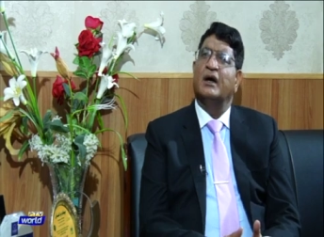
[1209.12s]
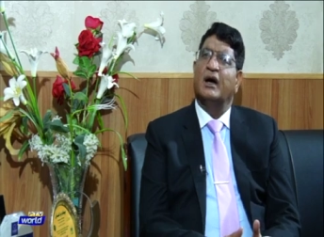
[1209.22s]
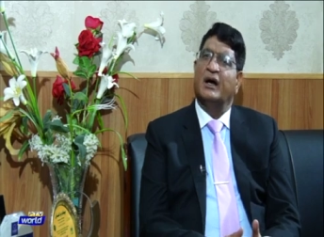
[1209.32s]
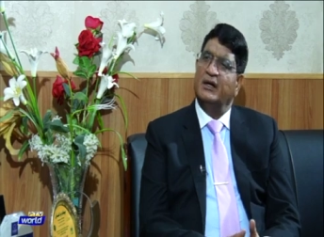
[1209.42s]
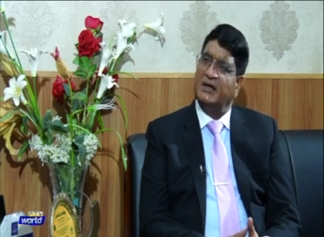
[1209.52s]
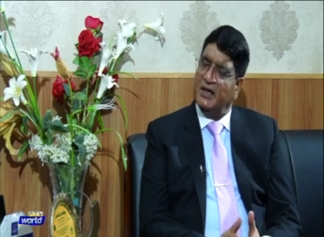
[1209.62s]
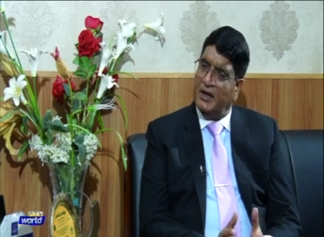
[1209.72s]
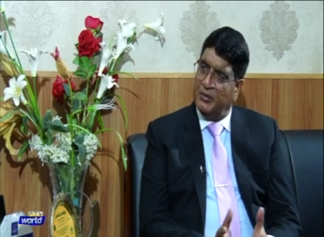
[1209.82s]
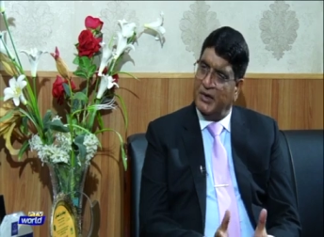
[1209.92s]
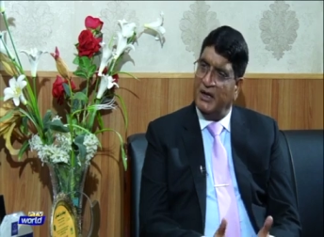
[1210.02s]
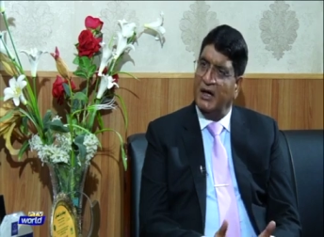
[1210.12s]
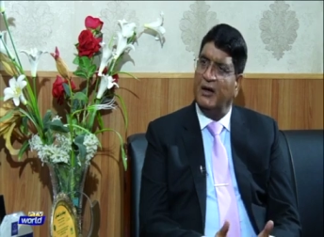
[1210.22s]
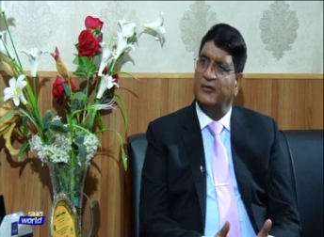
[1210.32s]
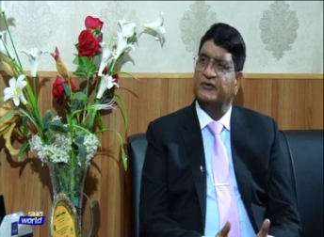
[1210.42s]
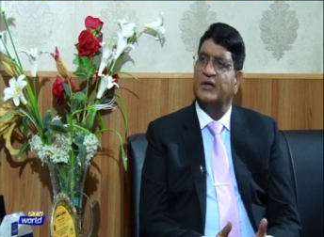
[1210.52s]
under the umbrella
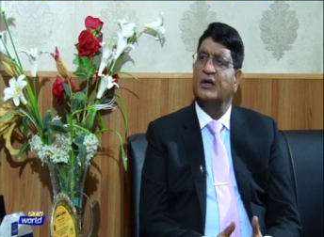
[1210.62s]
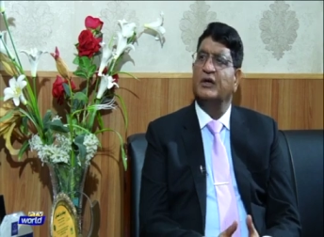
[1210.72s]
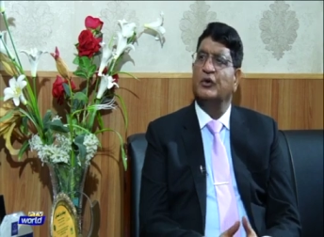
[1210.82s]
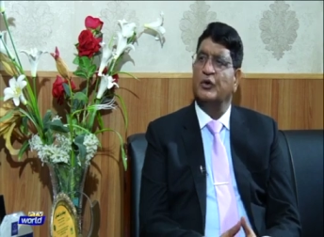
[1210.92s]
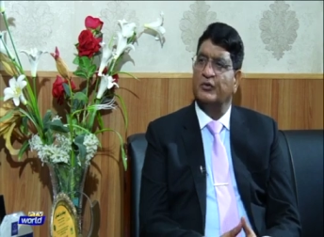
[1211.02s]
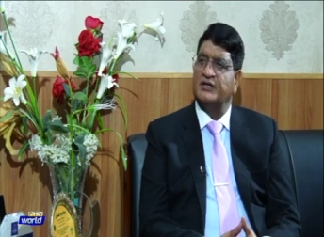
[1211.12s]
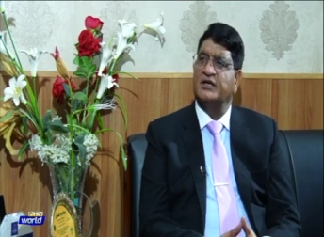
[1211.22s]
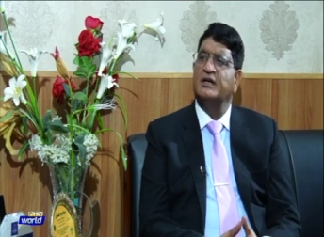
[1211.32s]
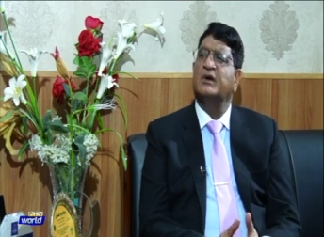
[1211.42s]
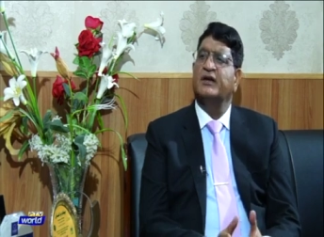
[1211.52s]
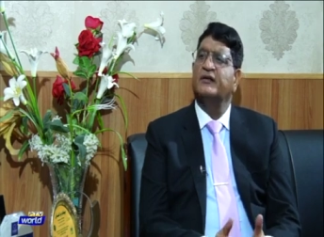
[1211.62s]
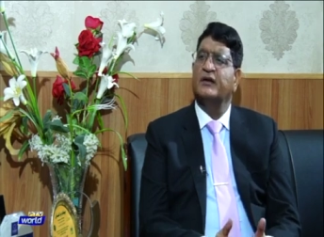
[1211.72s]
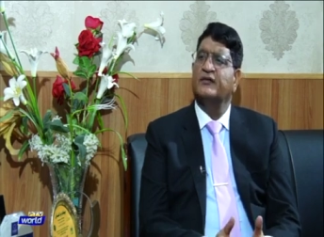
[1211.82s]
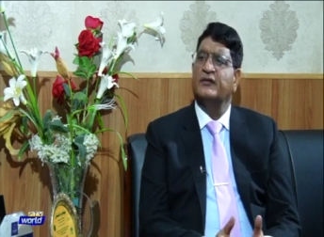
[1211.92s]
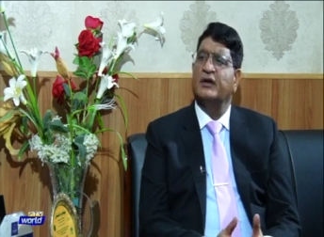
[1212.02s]
of the university, but it
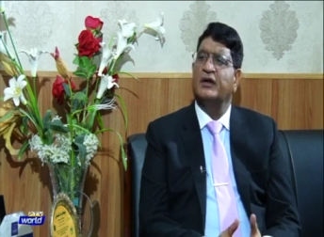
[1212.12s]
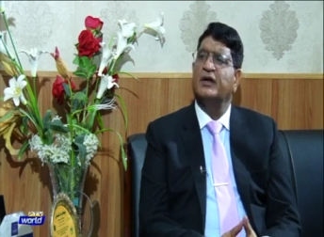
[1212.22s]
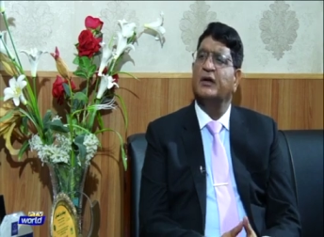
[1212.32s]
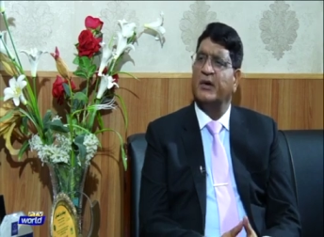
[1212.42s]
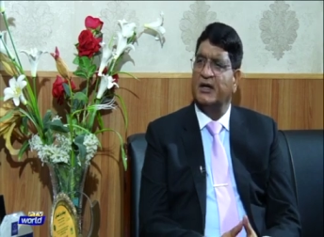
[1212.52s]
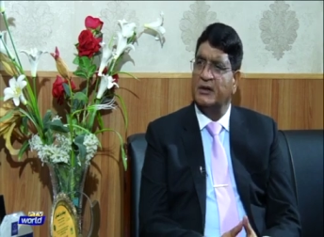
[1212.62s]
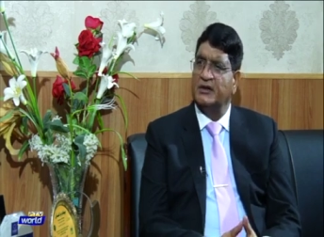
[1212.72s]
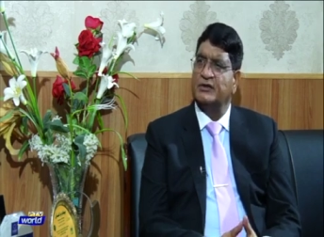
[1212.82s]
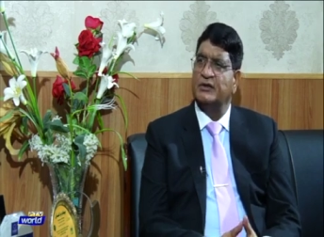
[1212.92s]
is an independent